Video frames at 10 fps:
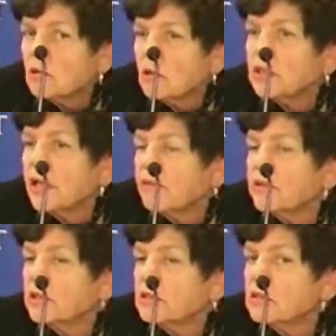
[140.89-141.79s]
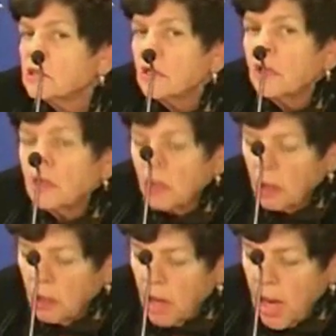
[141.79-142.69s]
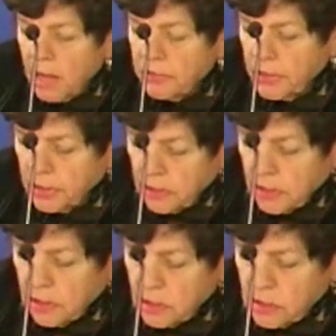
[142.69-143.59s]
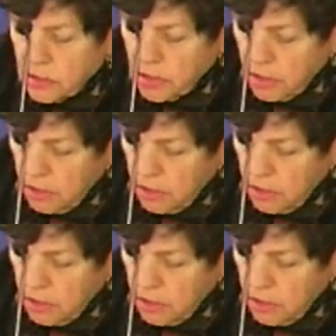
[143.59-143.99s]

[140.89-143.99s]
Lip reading: on evidence, I think, is